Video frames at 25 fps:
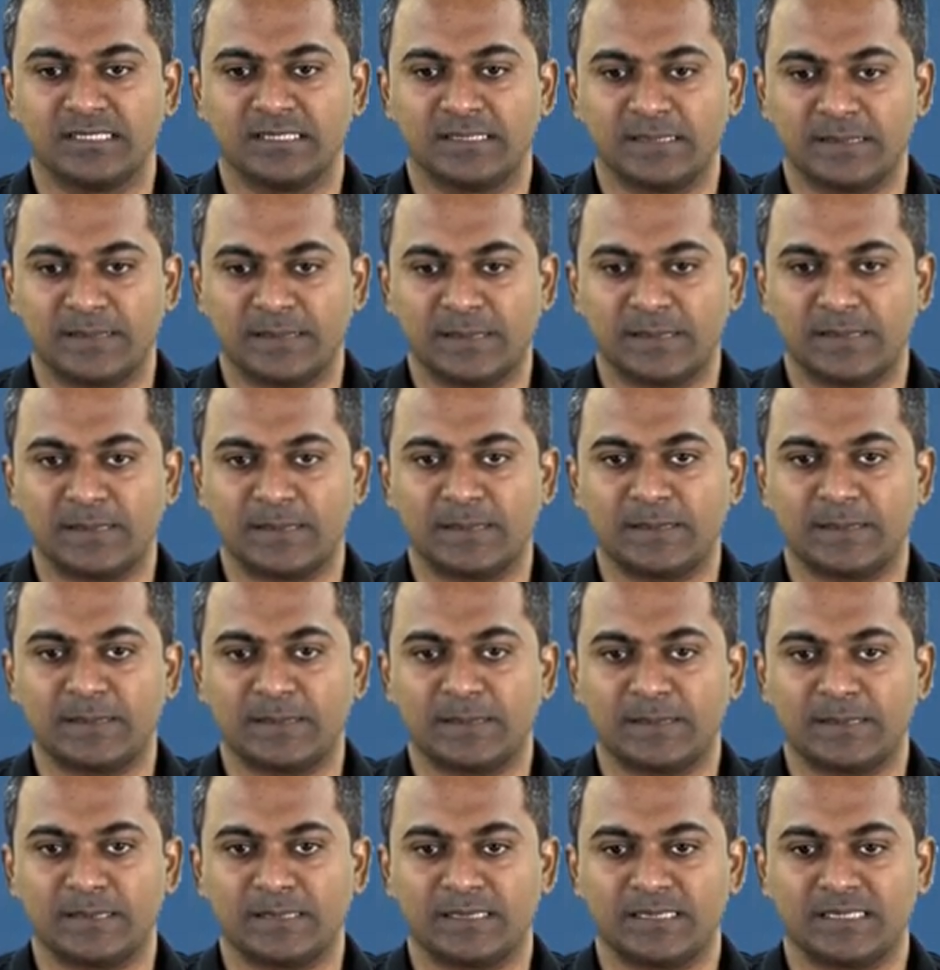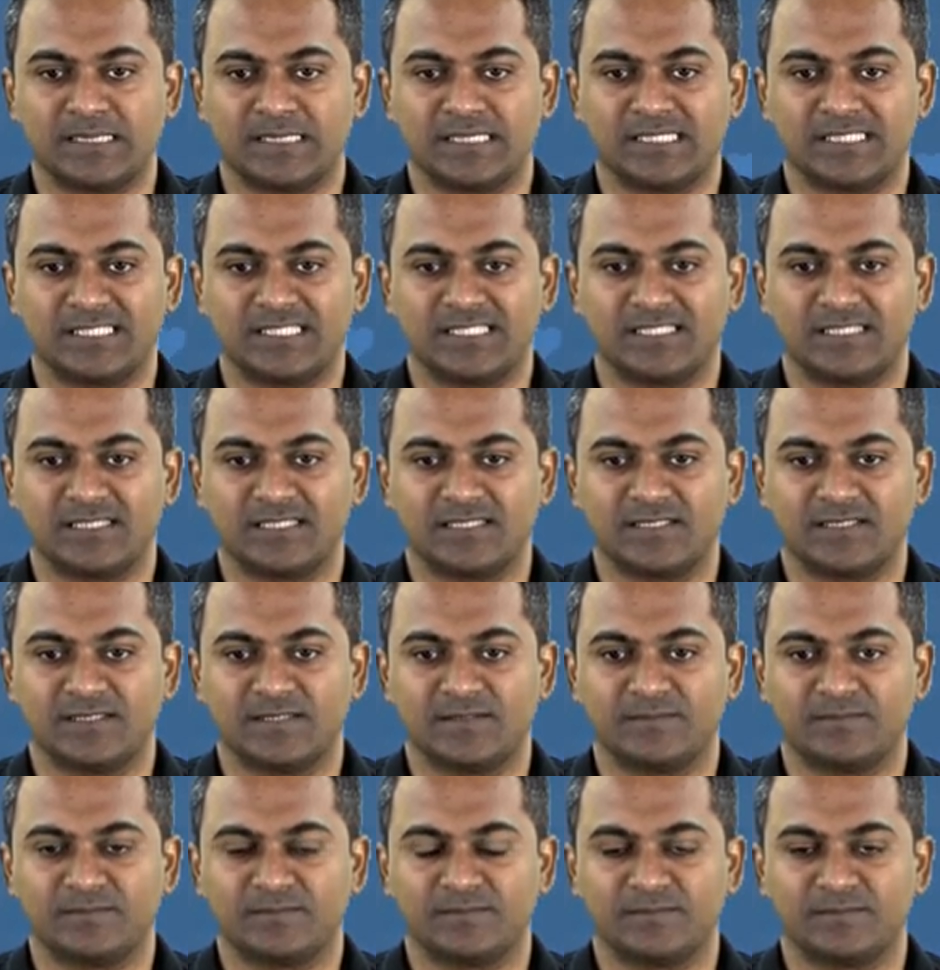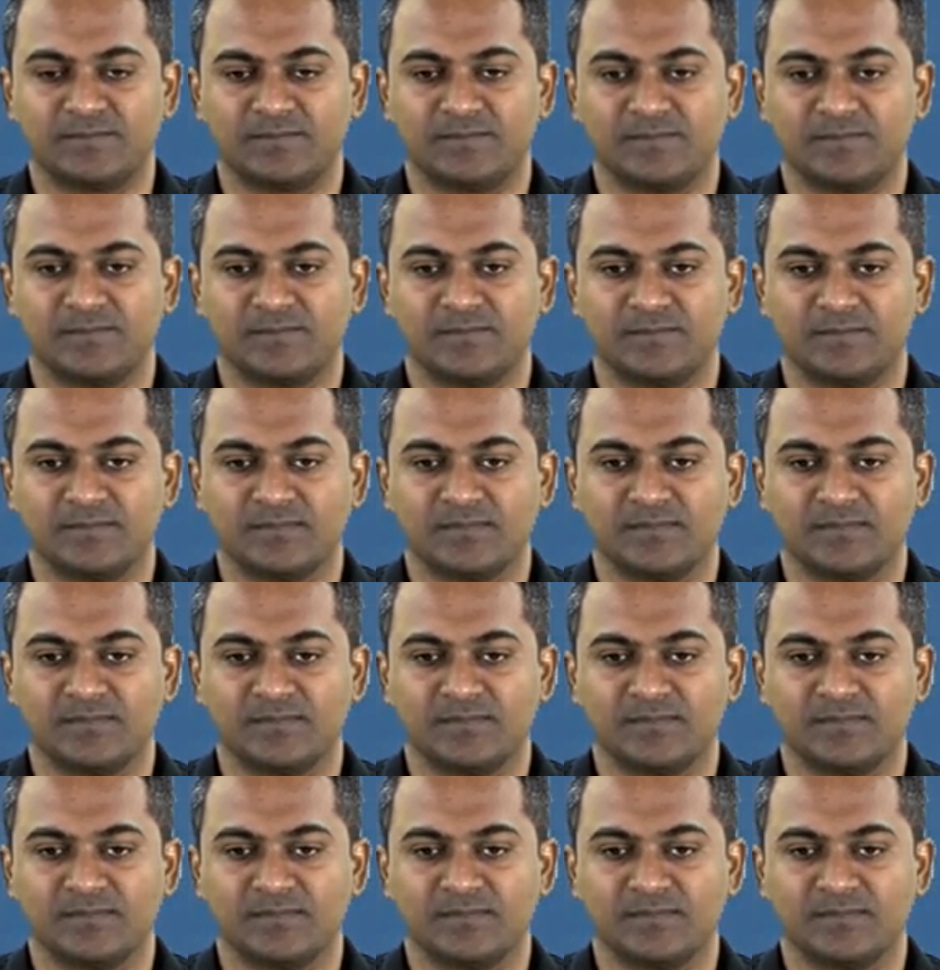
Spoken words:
No words are spoken by the person on screen.